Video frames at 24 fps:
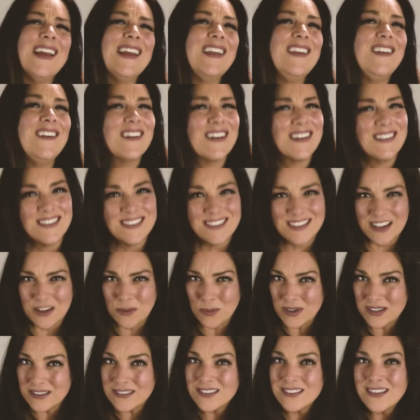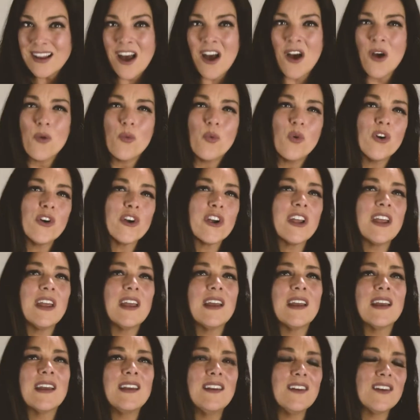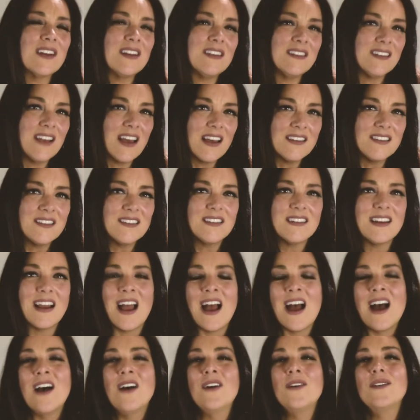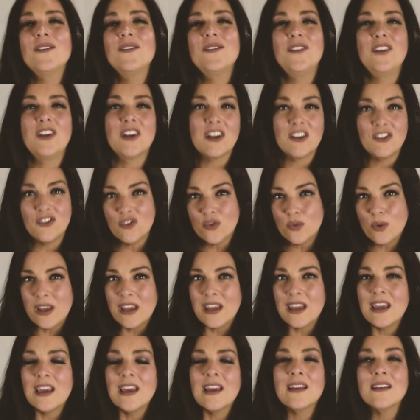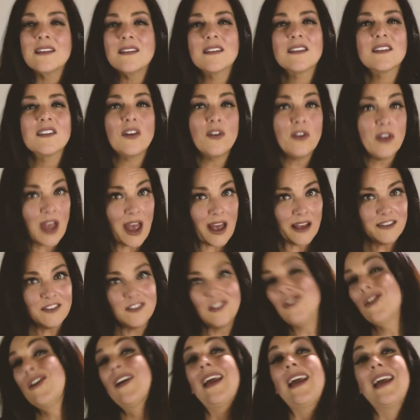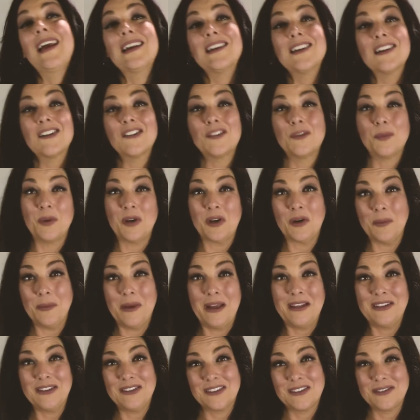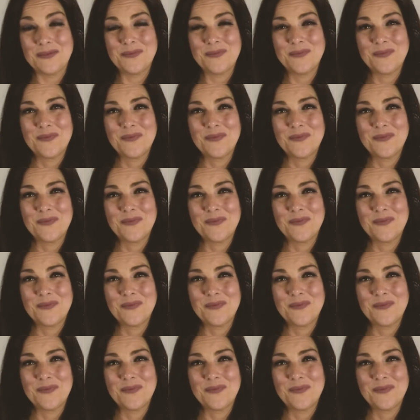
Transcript: You can see what's not working. You can test it out. You can tweak it. So yes, you can experiment.